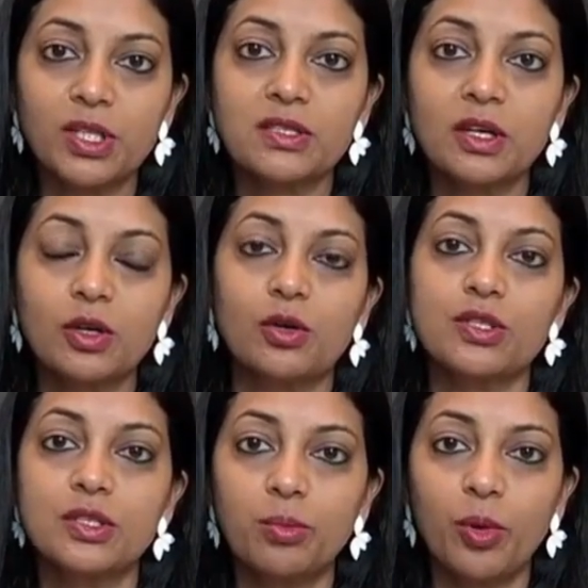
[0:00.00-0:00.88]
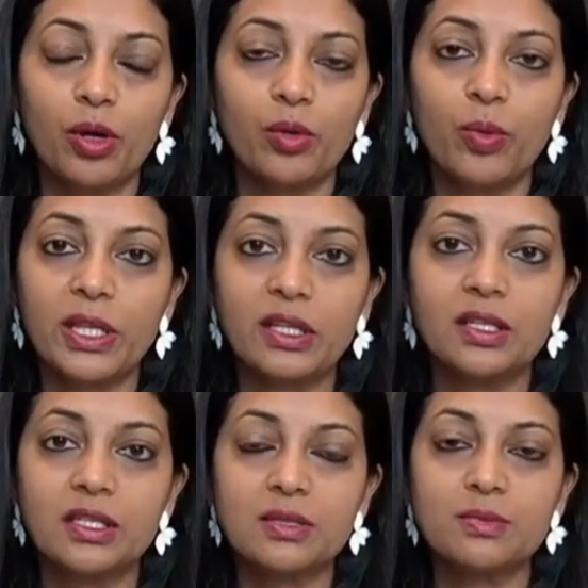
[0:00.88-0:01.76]
across the board, whether
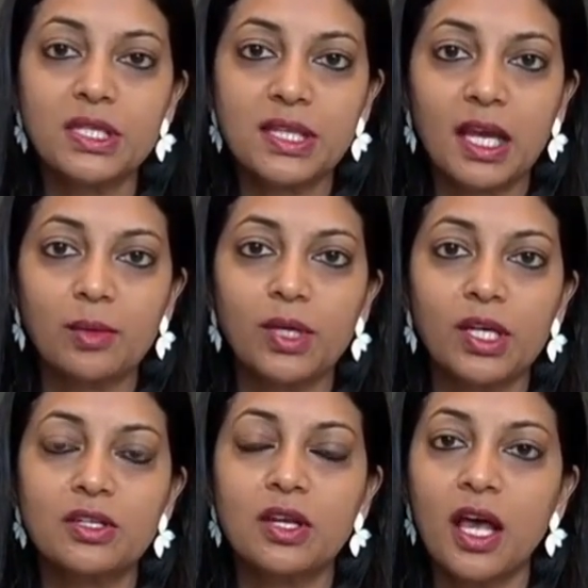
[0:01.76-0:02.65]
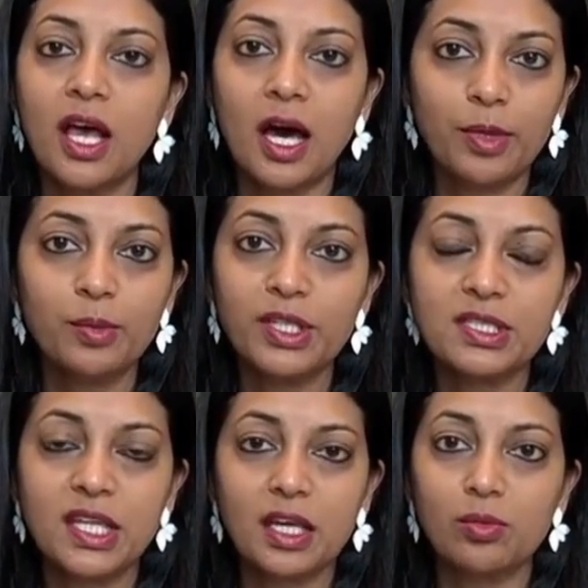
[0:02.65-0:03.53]
it is mid-segment, upper
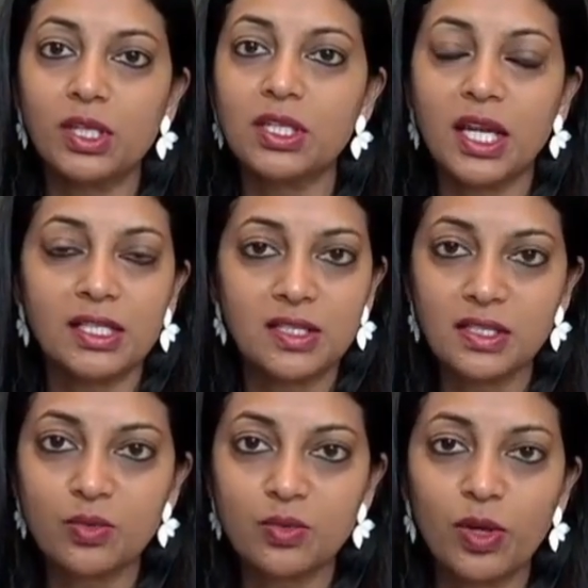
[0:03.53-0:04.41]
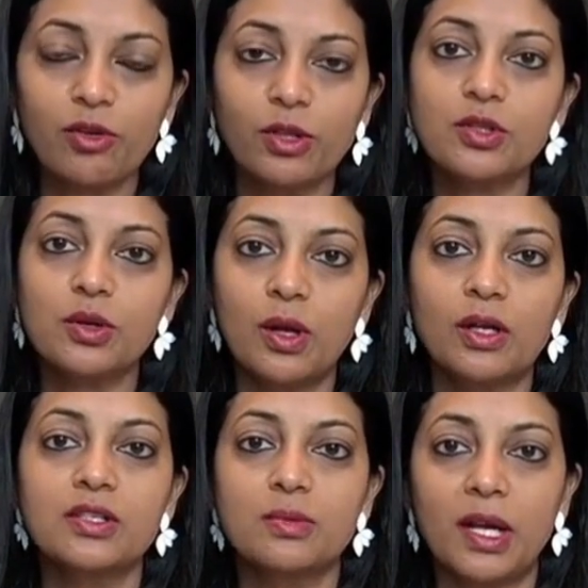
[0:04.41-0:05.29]
mid-segment, and since we have also
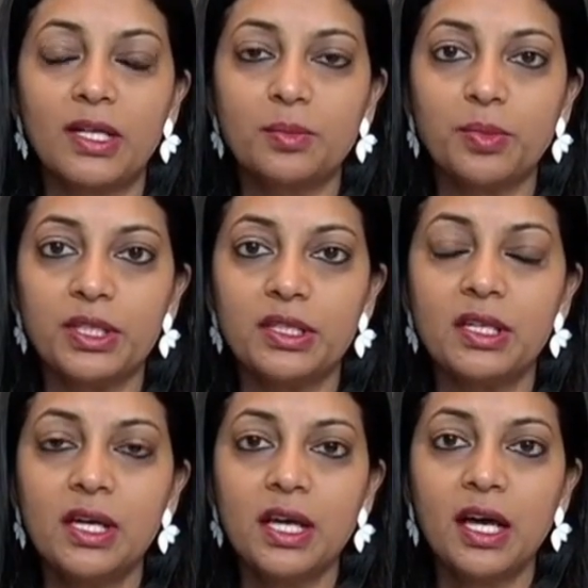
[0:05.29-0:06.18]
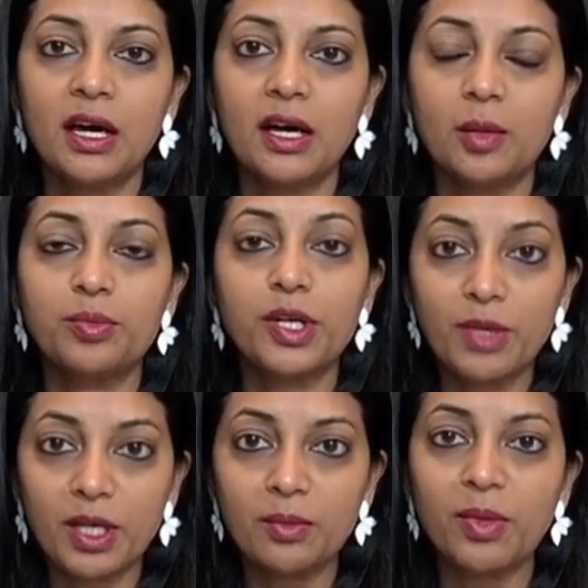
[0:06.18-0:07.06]
launched multiple
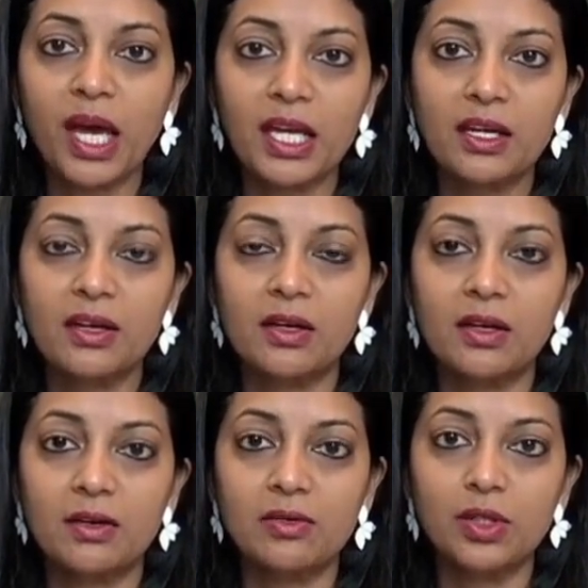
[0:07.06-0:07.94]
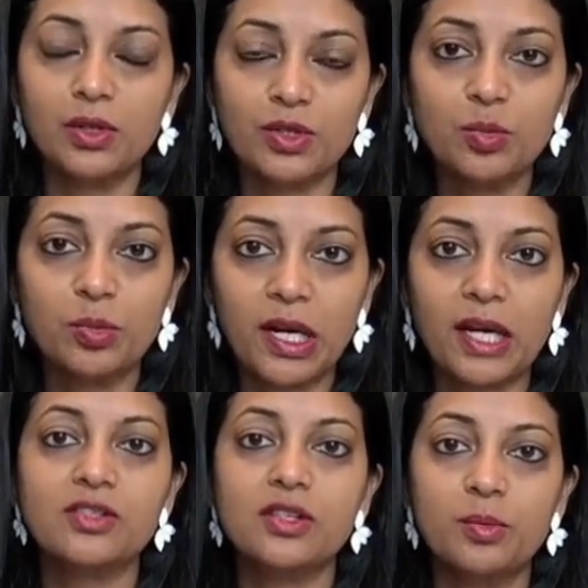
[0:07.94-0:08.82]
premium and super
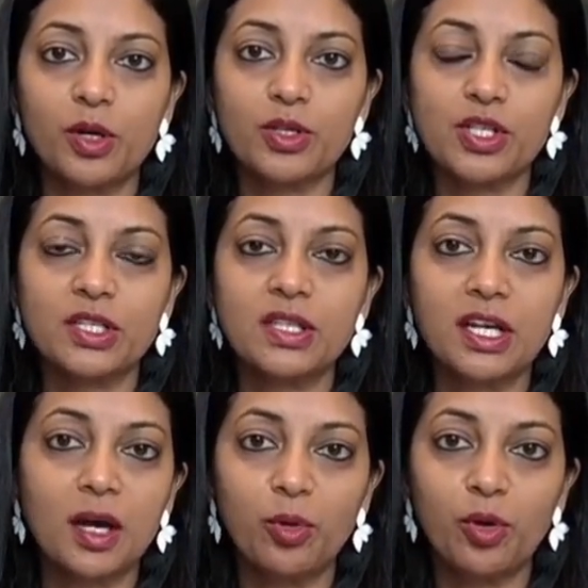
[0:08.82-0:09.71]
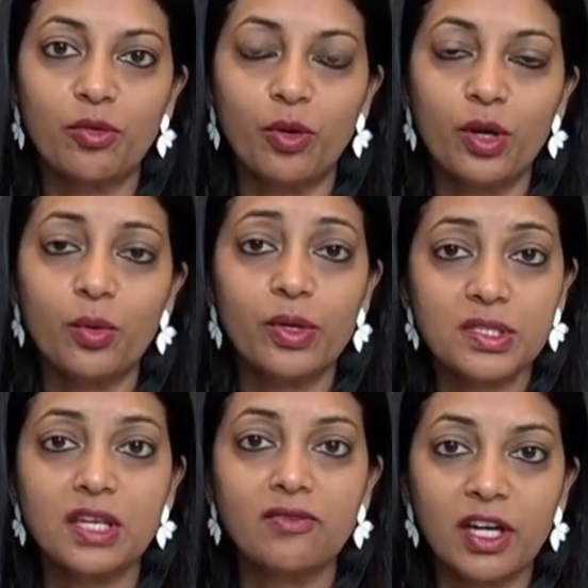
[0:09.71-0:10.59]
luxury projects in our portfolio, we're
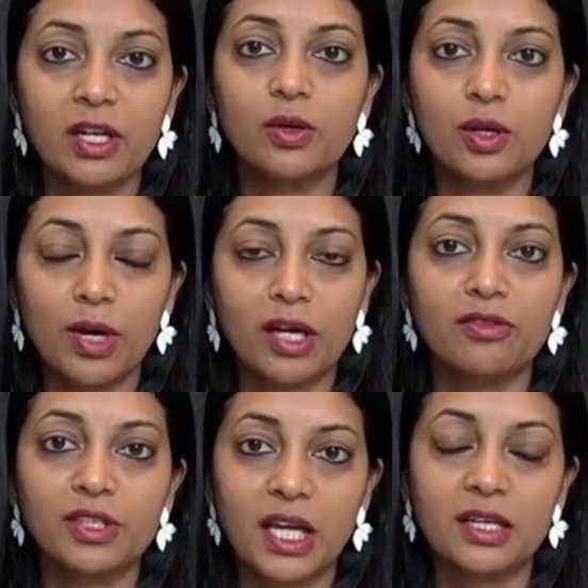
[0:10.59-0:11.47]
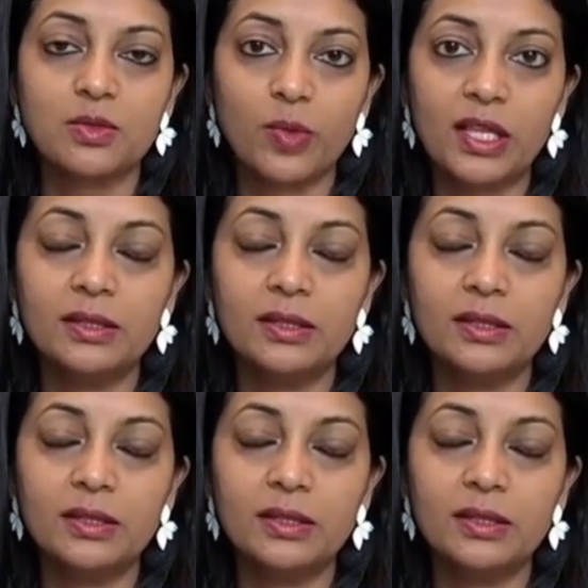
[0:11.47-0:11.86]
seeing very good demand for that as well.